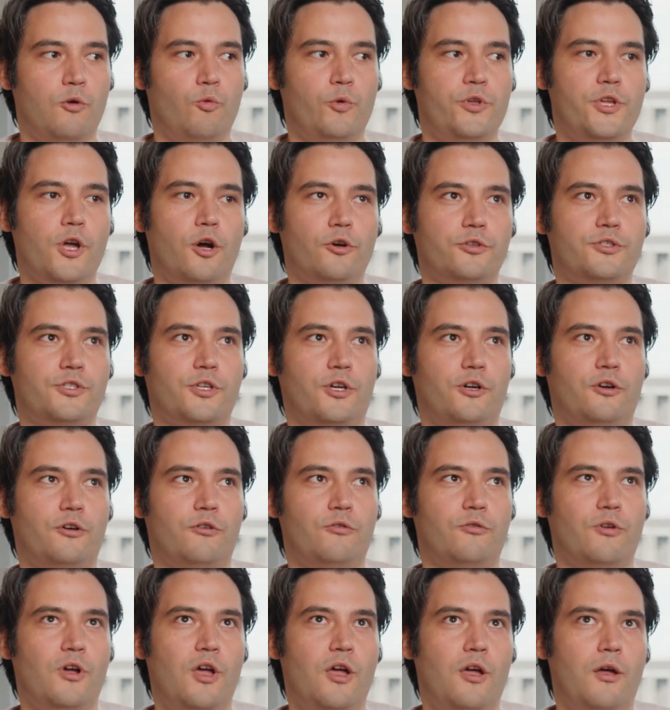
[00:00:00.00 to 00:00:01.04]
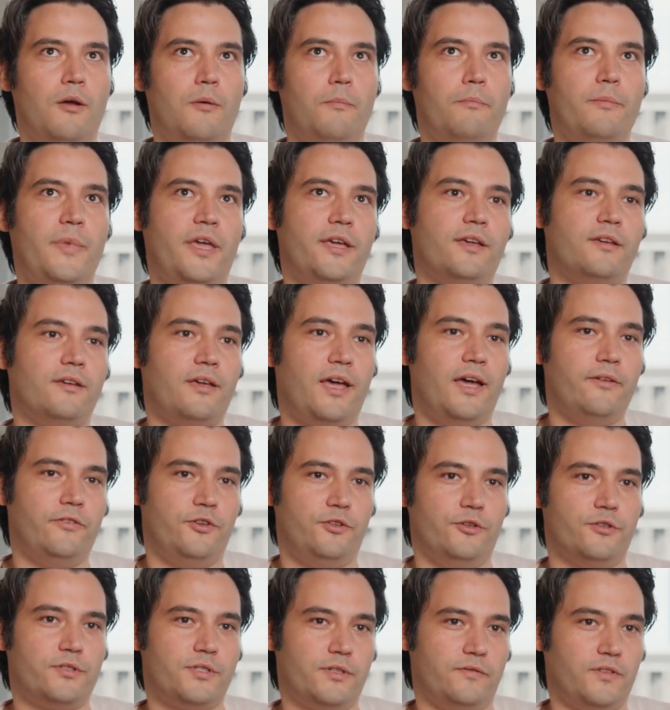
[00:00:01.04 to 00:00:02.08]
we also make heavy
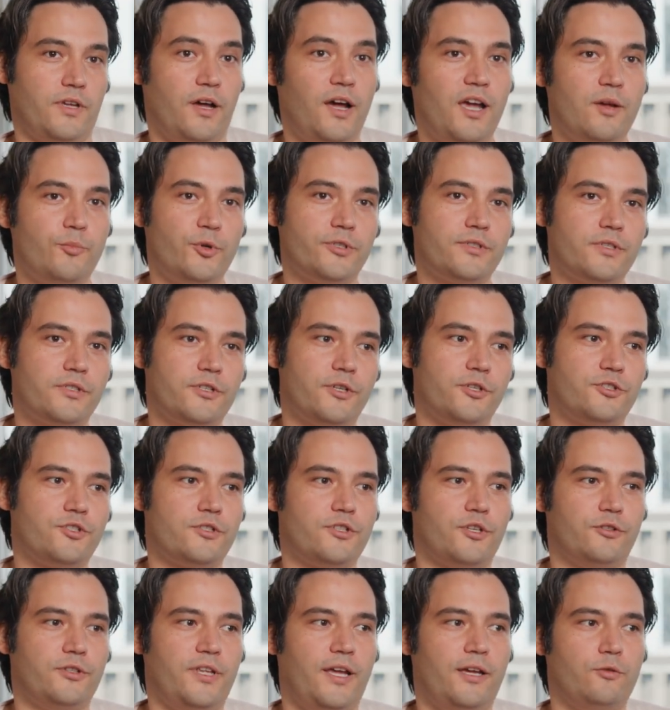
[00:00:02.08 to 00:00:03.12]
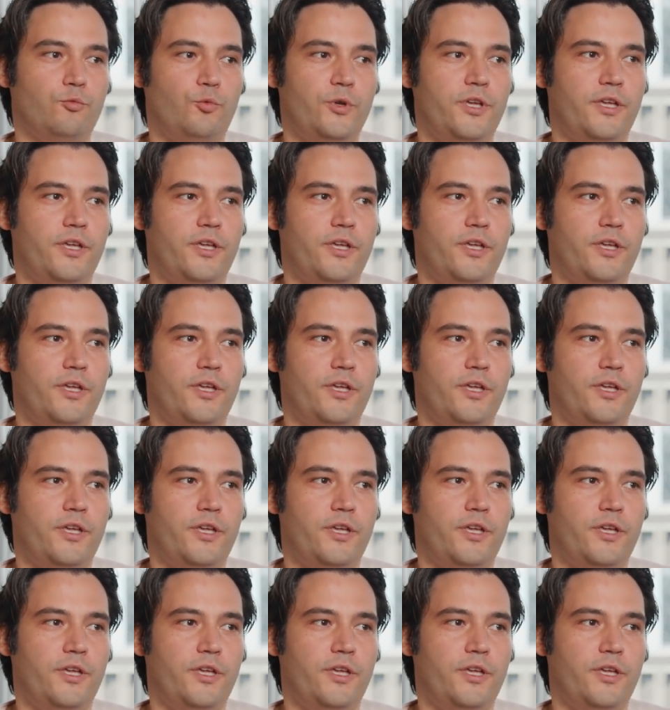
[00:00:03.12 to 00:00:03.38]
use of the hybrid search so that we